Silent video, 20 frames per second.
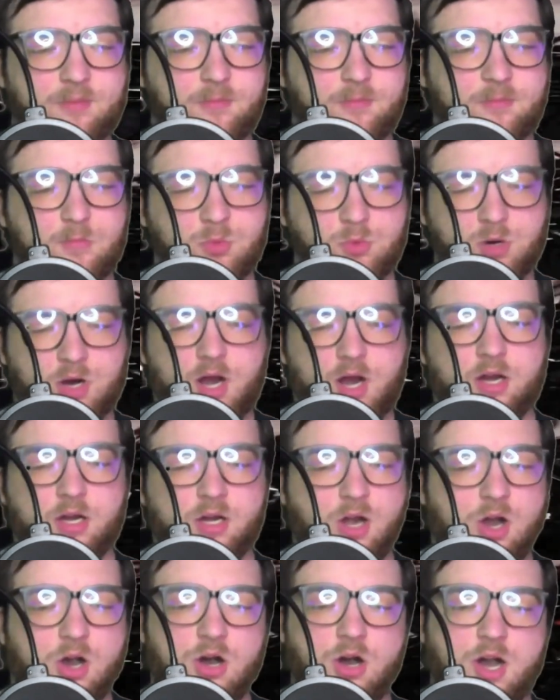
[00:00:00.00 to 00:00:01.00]
Brock
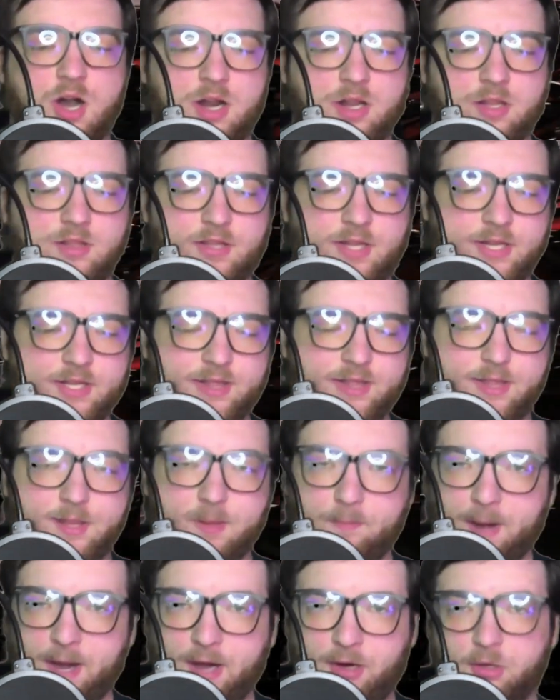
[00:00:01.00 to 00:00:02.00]
are on like the
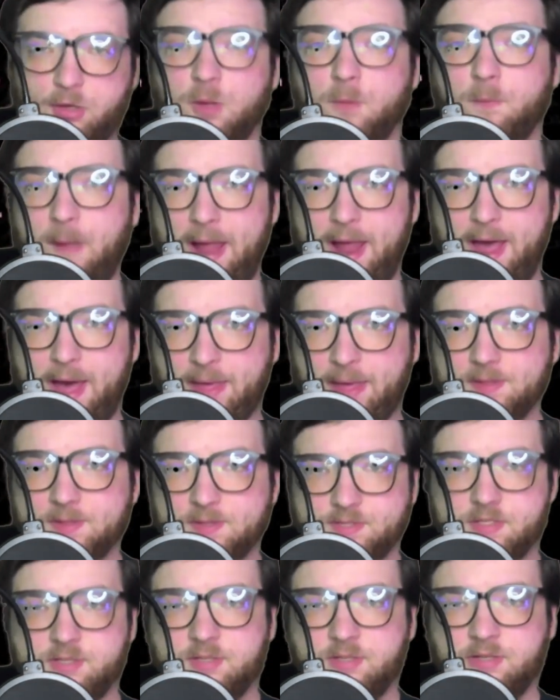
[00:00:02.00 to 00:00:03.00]
parallel
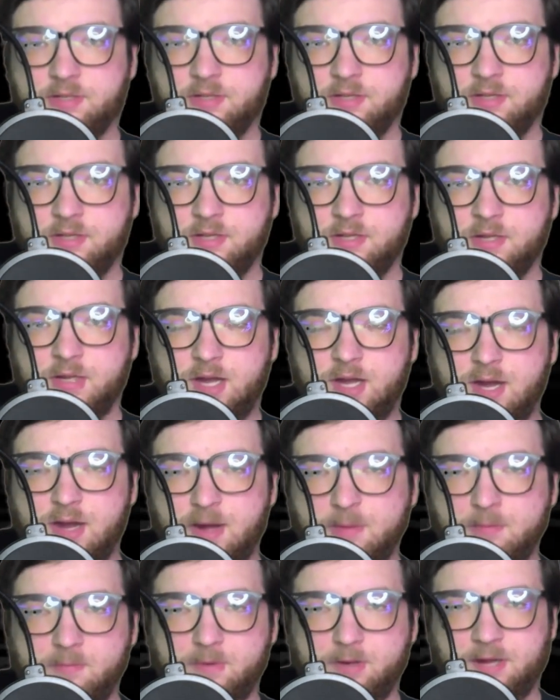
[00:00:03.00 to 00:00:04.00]
paths,
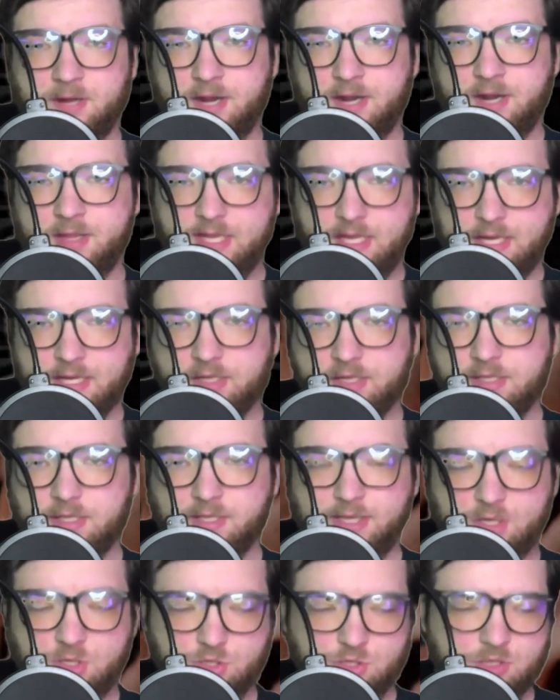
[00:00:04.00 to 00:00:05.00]
um, kind of thing. Like
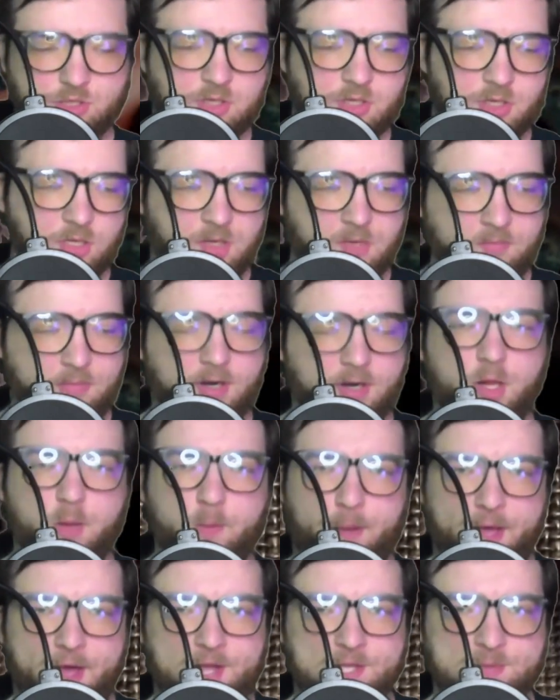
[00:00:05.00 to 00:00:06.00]
they're just parallel
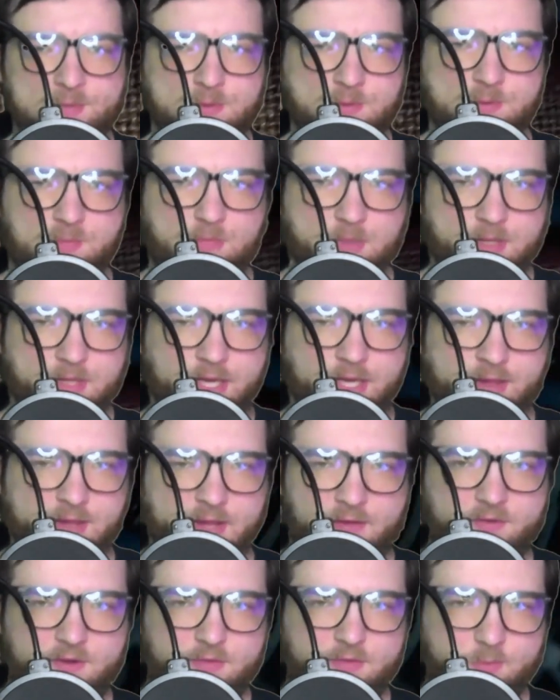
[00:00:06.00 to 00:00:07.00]
paths with, but like they have
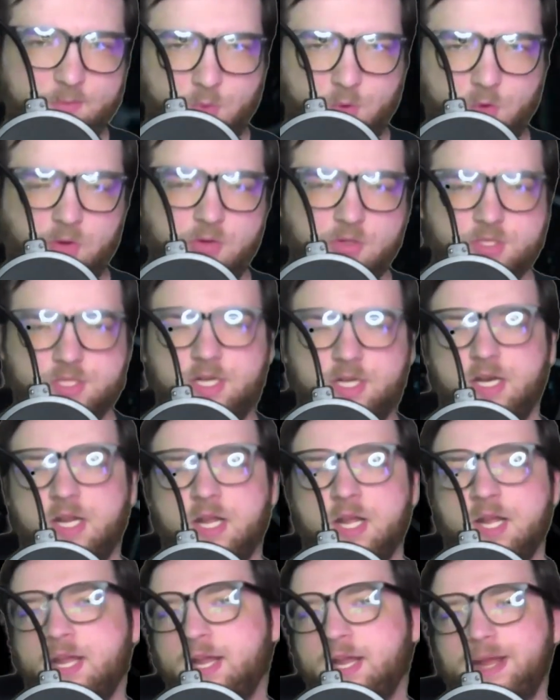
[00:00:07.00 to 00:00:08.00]
different morals. And
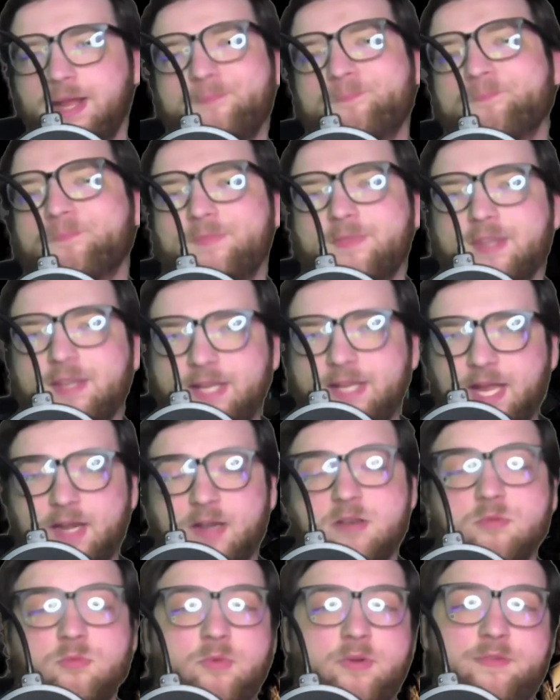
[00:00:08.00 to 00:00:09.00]
again,
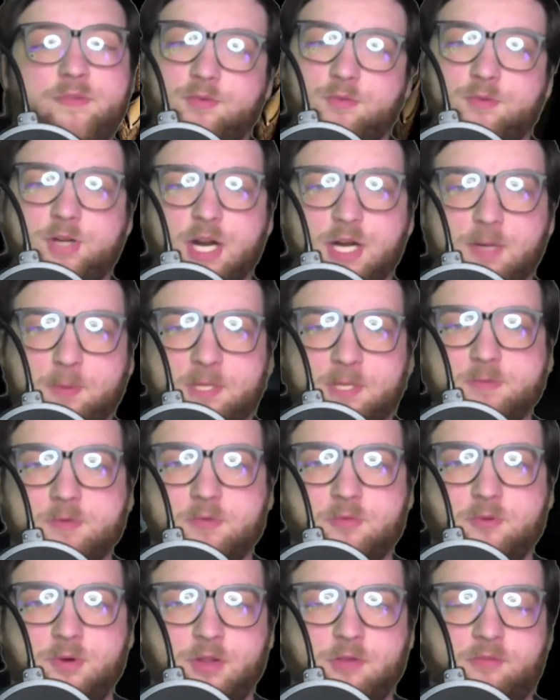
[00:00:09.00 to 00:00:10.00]
we we talked about this
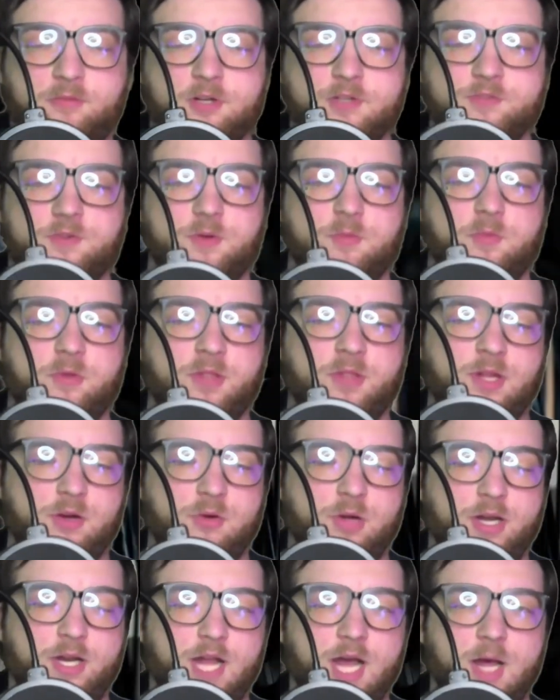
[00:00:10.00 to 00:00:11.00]
before in the first film with the uh,
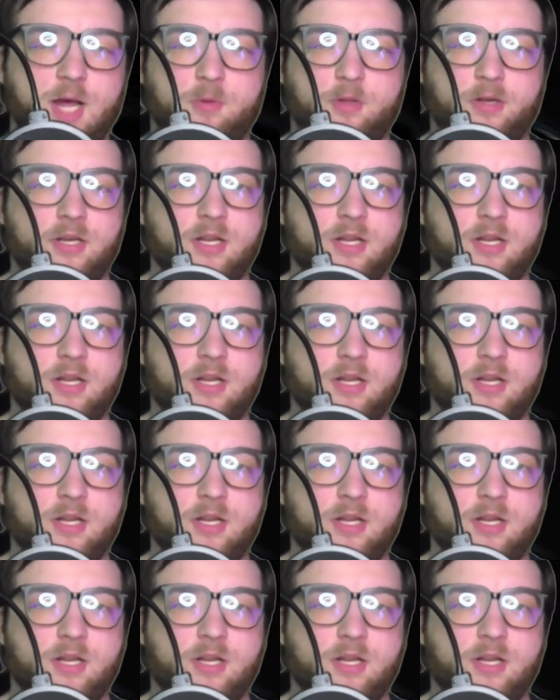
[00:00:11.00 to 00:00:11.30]
Green Goblin.